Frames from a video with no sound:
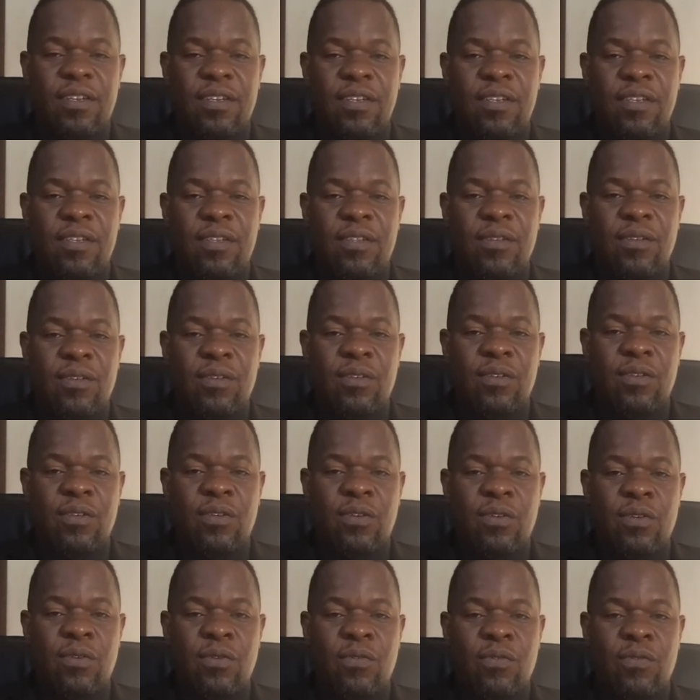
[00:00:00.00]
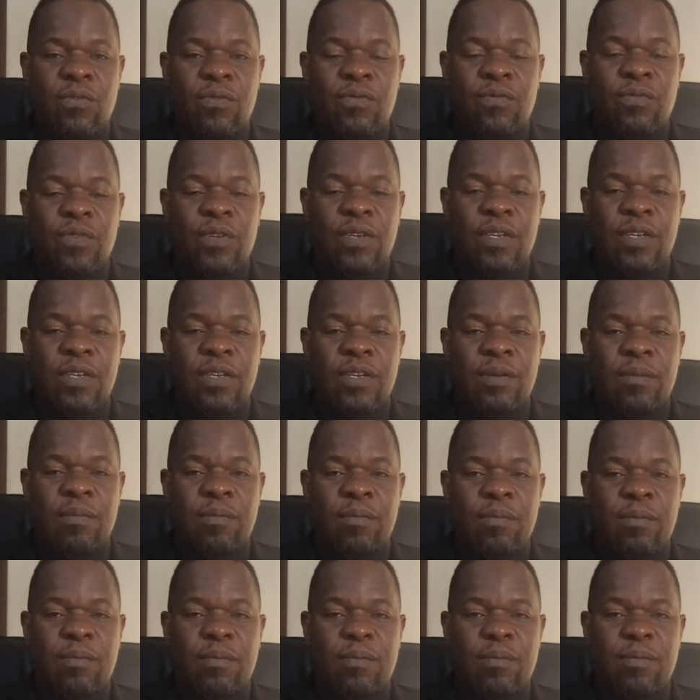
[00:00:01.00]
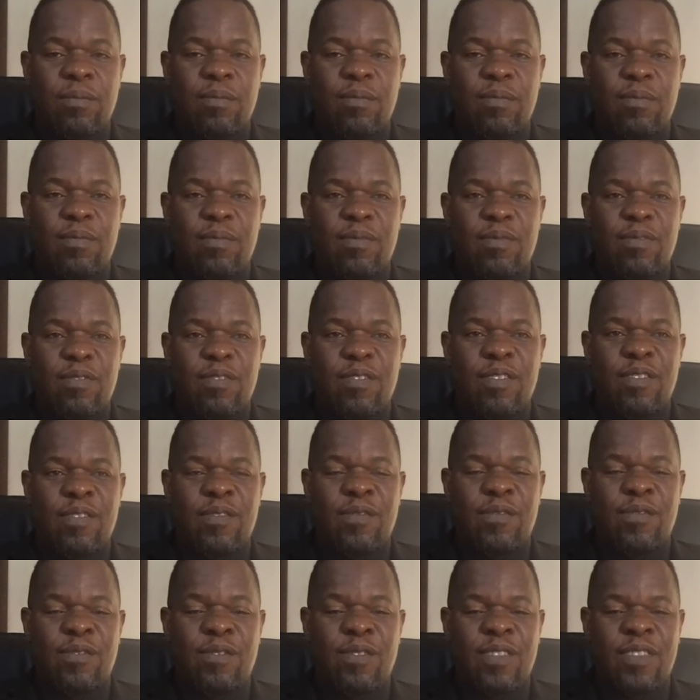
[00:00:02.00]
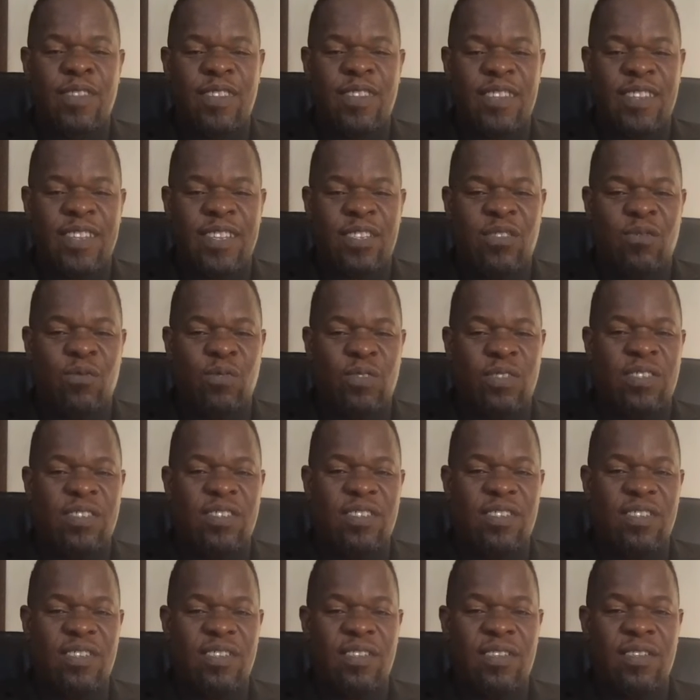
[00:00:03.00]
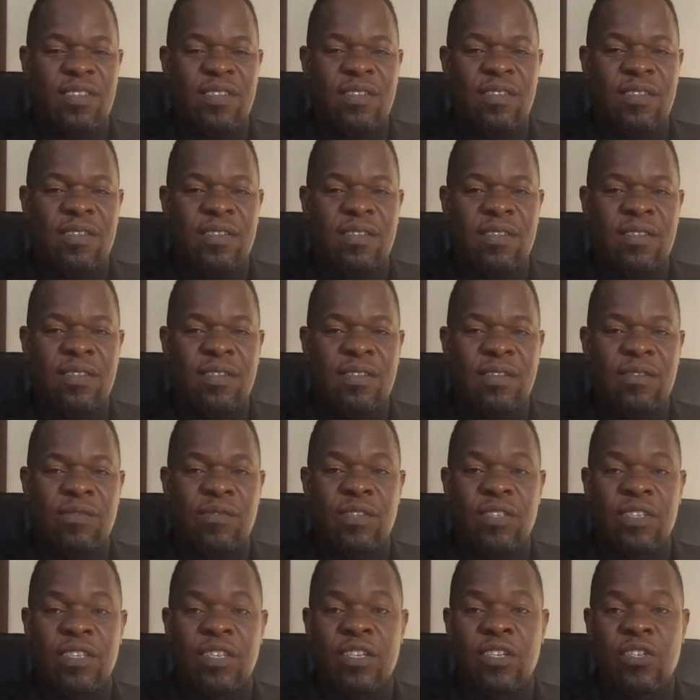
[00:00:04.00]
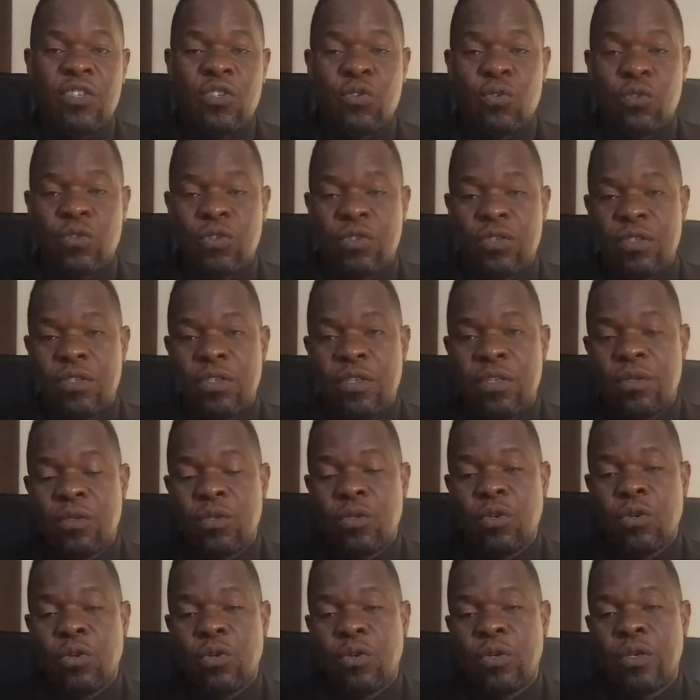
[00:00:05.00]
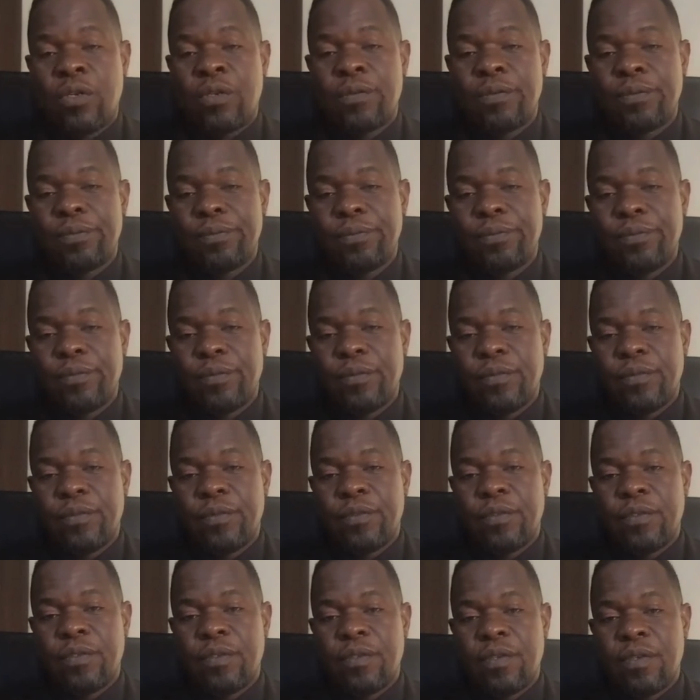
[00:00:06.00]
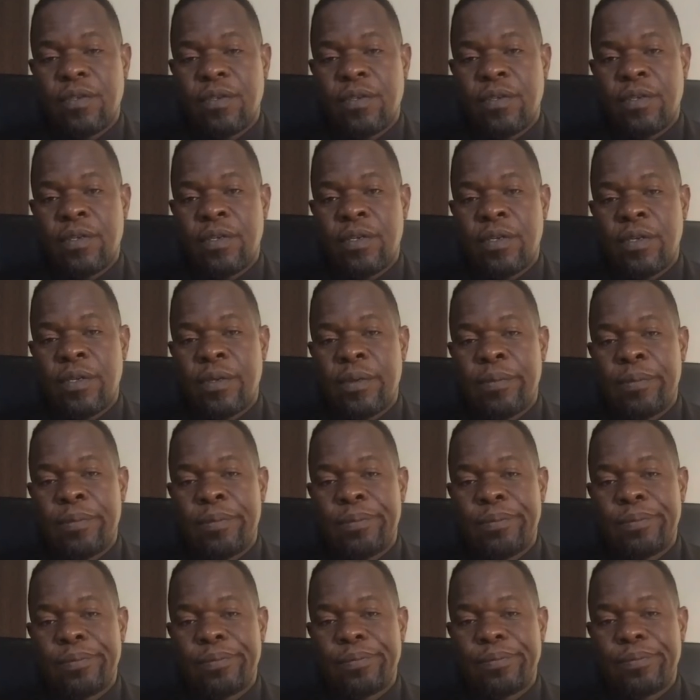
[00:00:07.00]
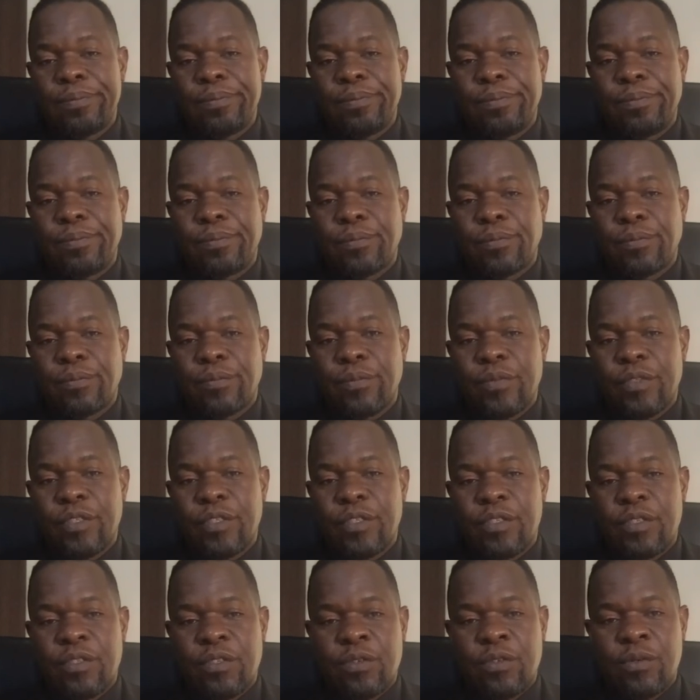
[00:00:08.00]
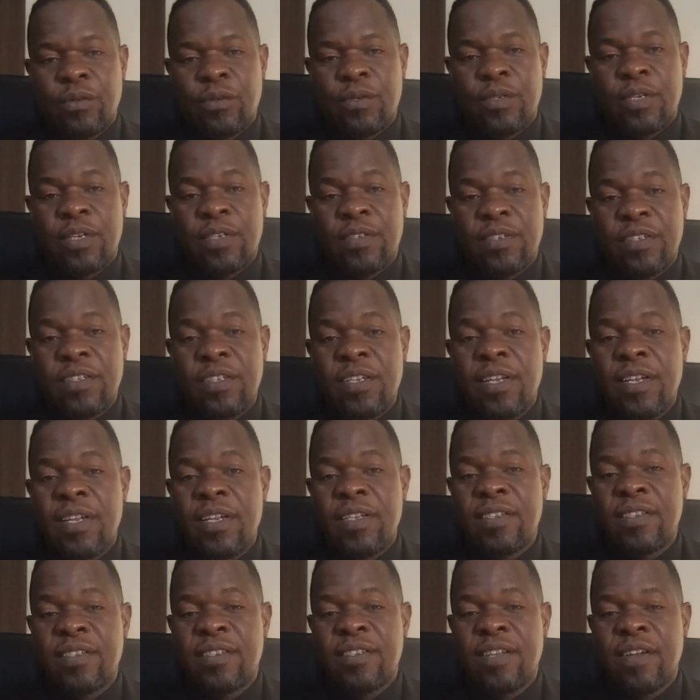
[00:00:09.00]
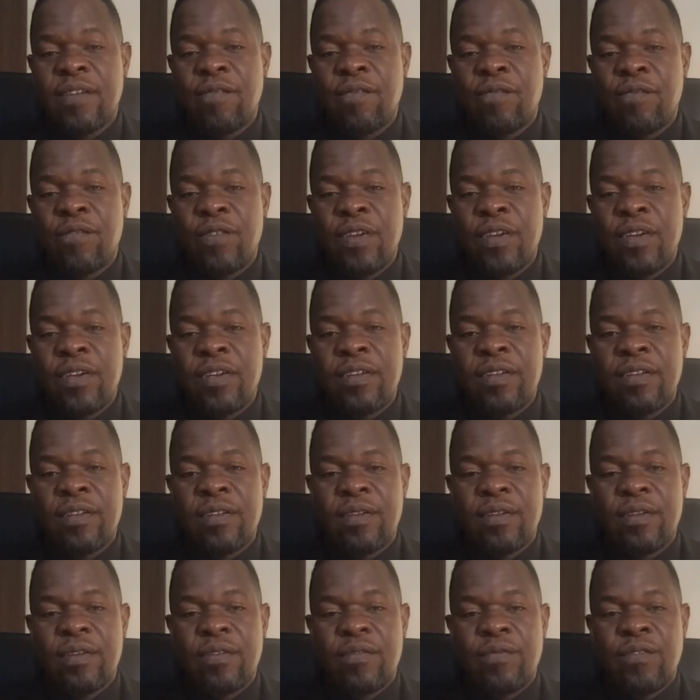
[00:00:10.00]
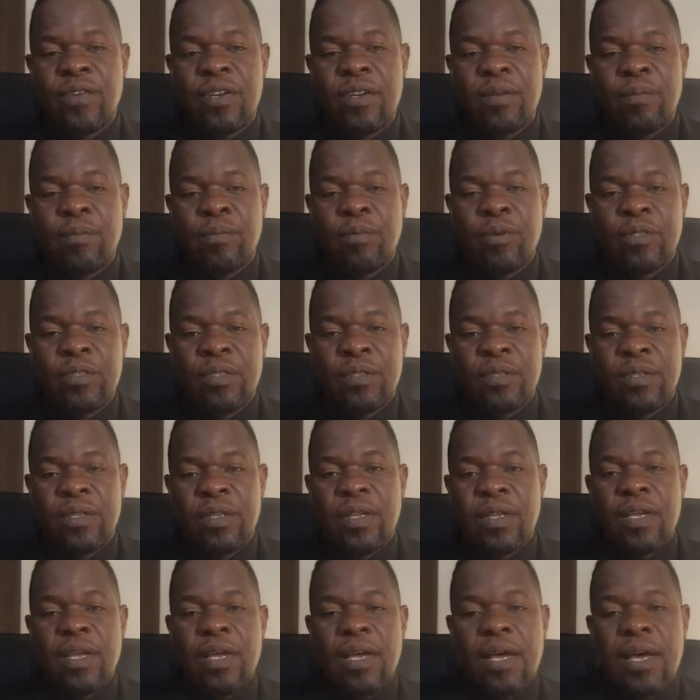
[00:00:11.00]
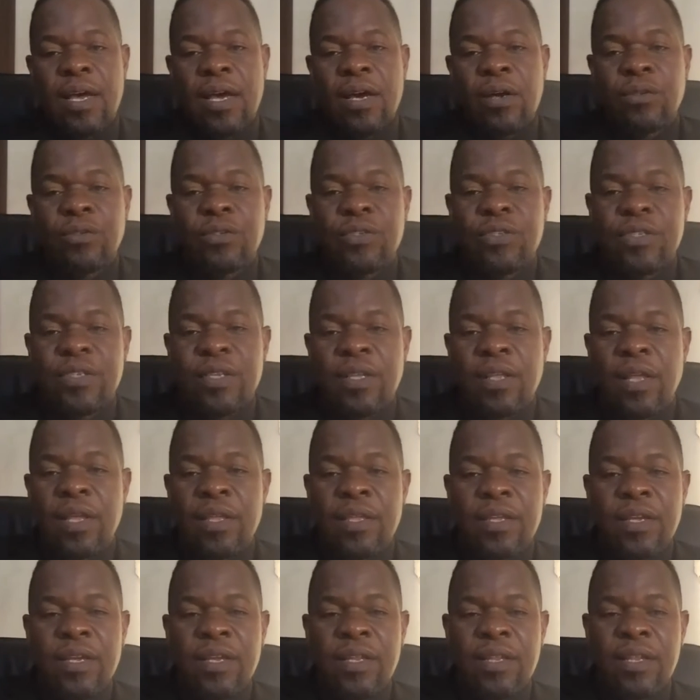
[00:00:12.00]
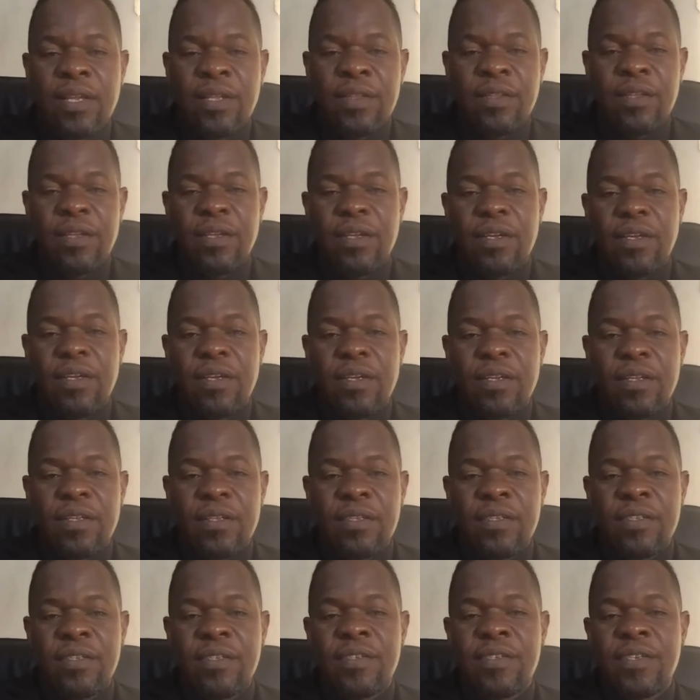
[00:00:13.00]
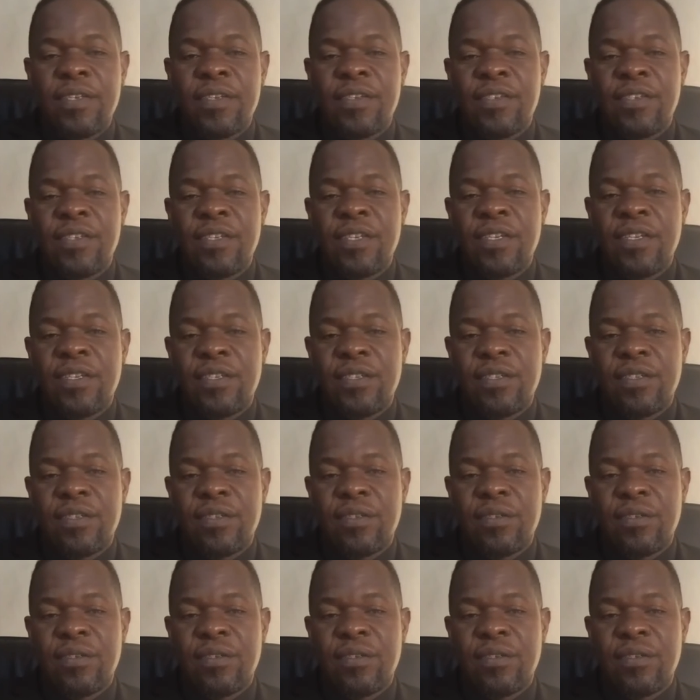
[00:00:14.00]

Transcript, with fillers: You know, you've uh, you know not dealt with the, with issues thoroughly. Um, so transactional analysis are very, very important. I also said here that this is a stage,